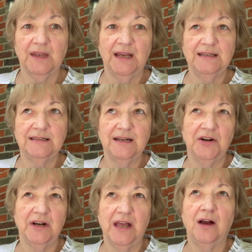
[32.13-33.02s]
I
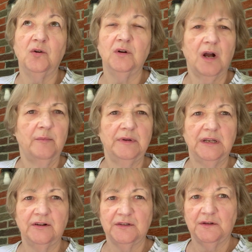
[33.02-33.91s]
started out a couple
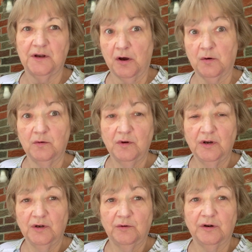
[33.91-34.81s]
years ago
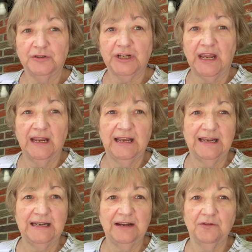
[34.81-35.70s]
crocheting. I
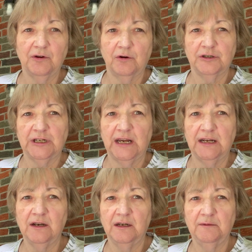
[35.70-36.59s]
had never crocheted
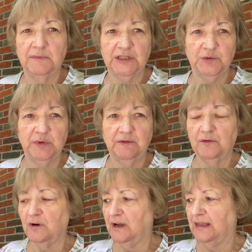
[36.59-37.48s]
much
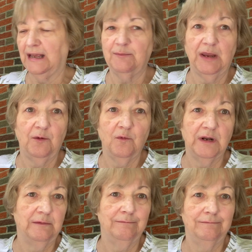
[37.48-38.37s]
before. I think I made
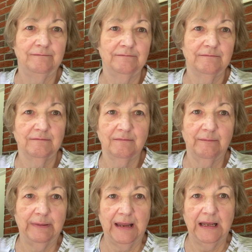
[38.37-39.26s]
one
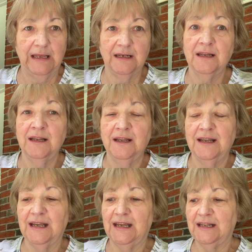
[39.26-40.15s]
blanket,
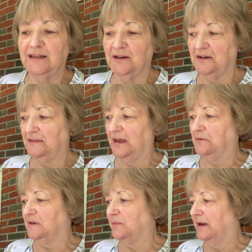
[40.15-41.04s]
and that
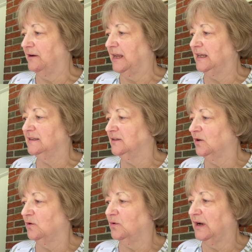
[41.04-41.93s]
was about it.
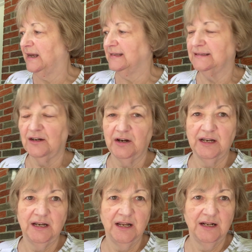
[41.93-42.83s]
So I
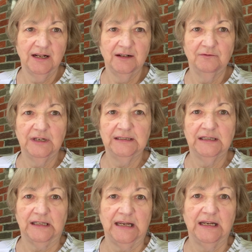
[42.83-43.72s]
started
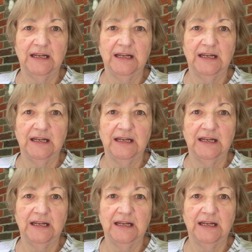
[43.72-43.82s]
recently,